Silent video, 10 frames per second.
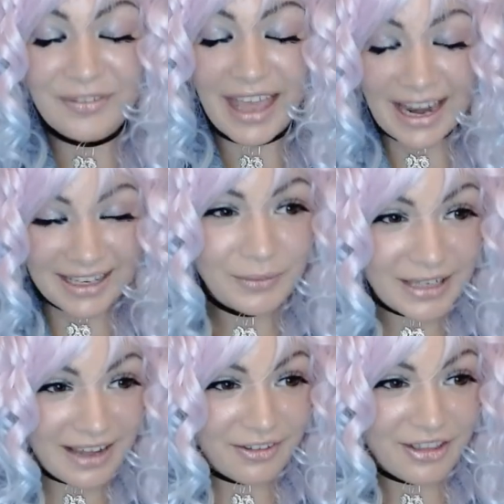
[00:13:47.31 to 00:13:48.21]

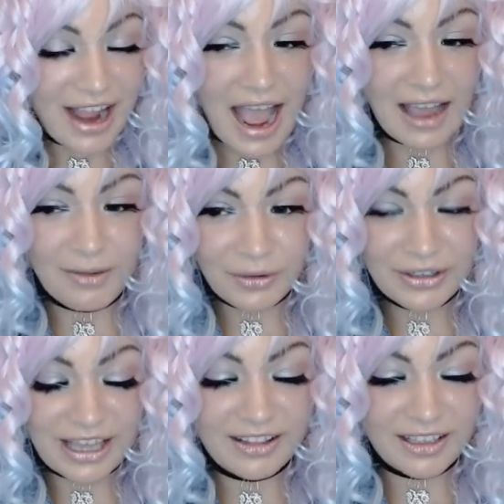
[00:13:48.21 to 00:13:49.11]
anyone out there, I will
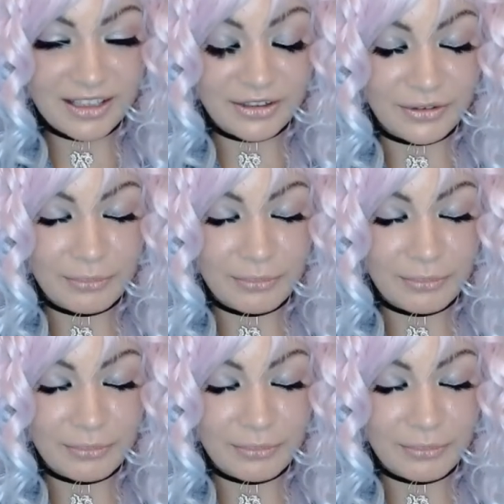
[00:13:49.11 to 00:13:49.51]
yell at you.